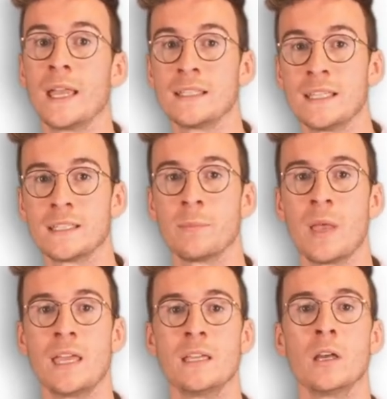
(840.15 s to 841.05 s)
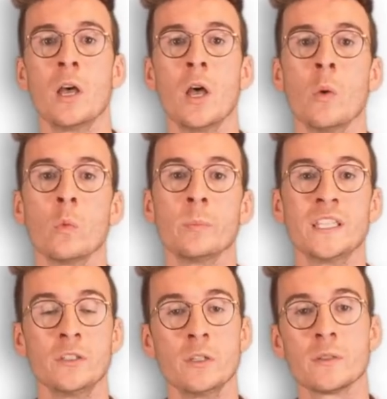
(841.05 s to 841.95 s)
anticipate, will be
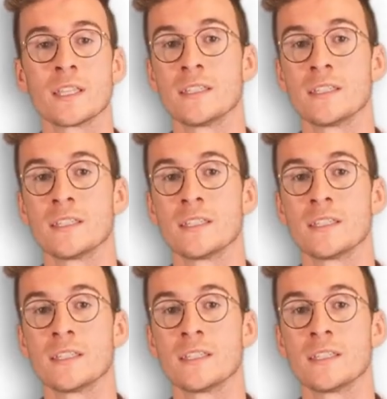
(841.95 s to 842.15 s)
used as a